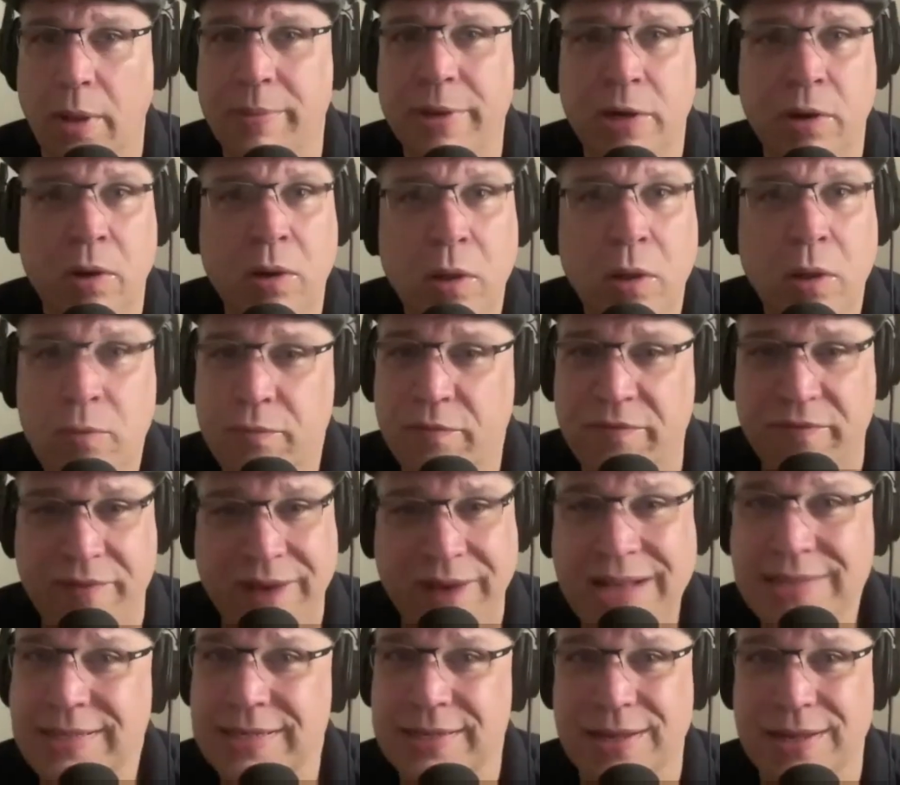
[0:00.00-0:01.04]
mean,
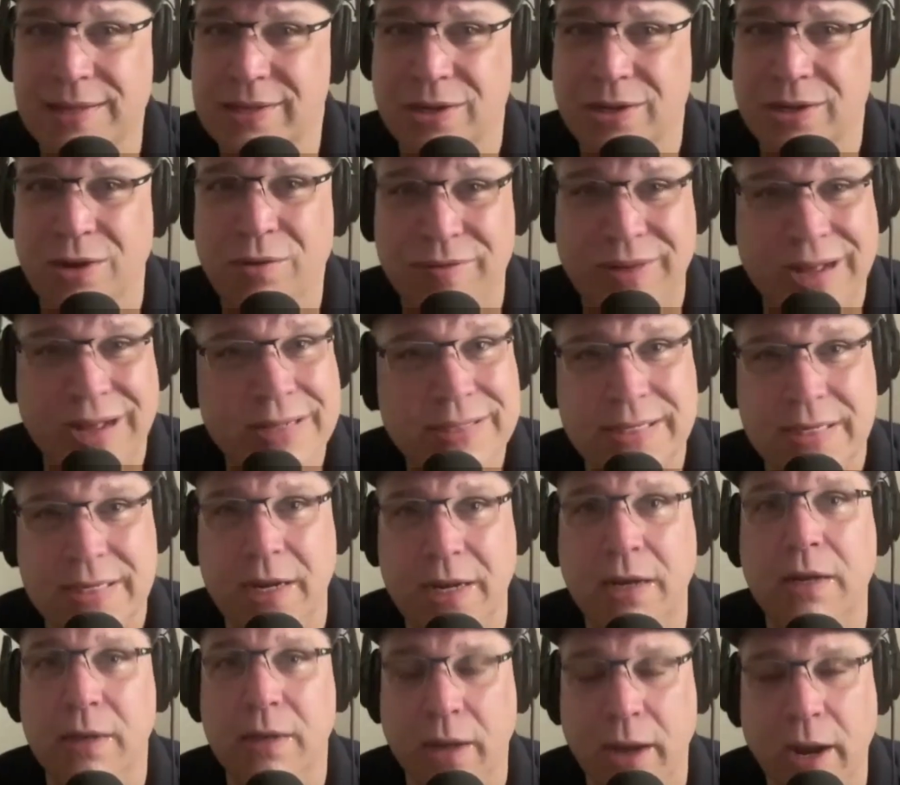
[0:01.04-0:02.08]
that's all
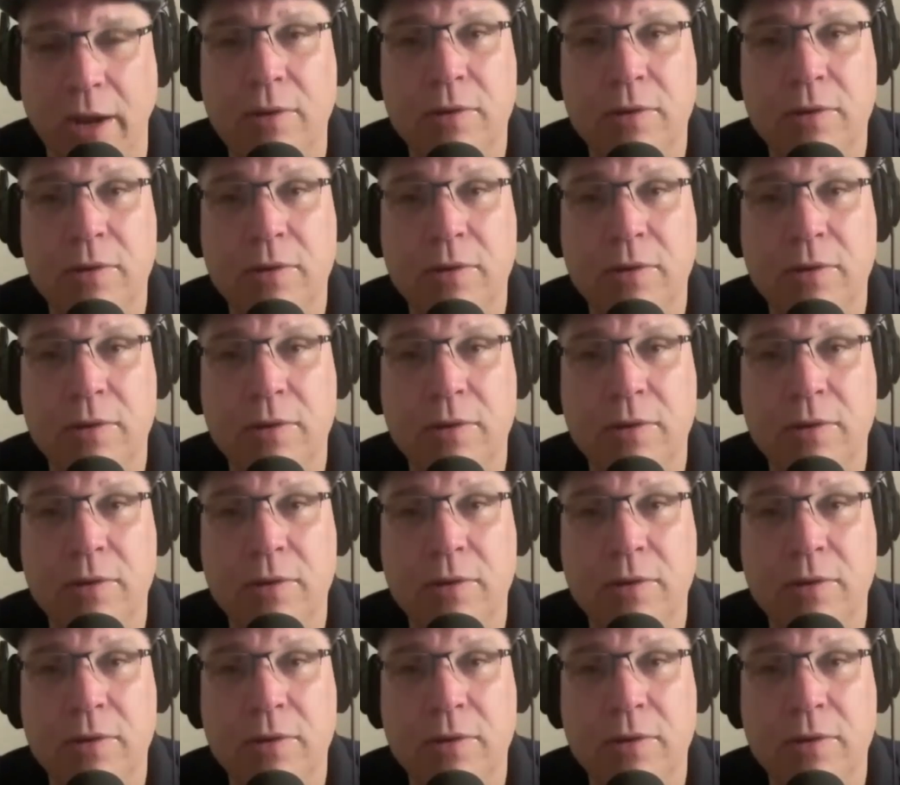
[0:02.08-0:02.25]
fascinating. Yeah,